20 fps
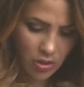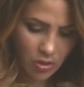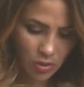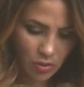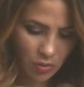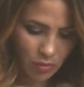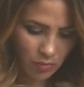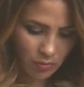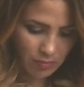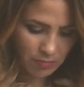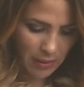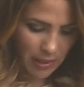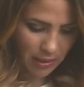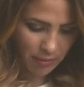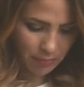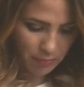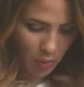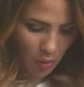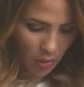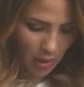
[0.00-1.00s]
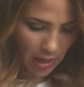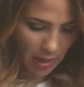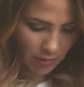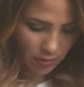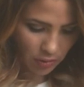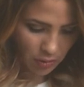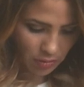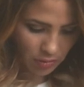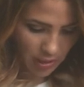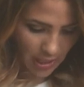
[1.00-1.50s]
to poke
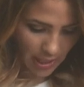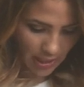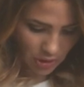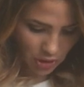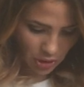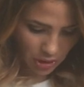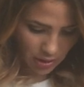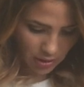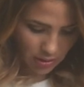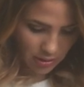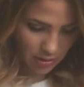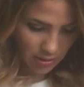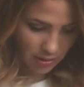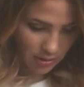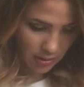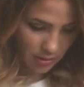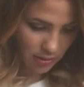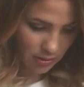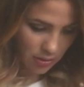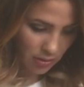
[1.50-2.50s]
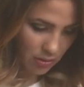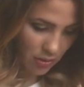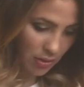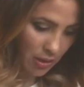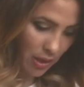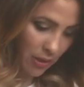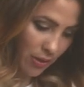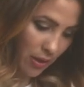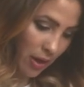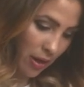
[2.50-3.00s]
out those edges so
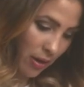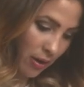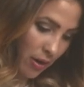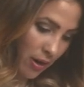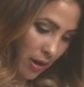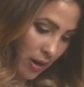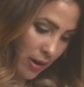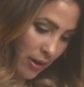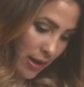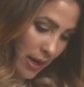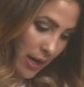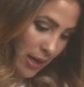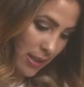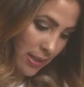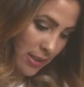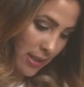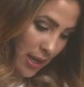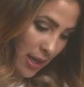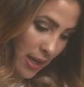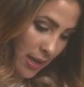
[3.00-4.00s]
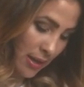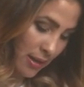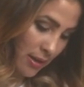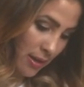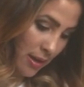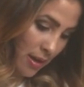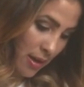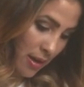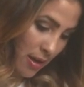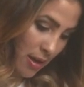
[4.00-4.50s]
that they are nice
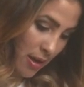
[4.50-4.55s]
and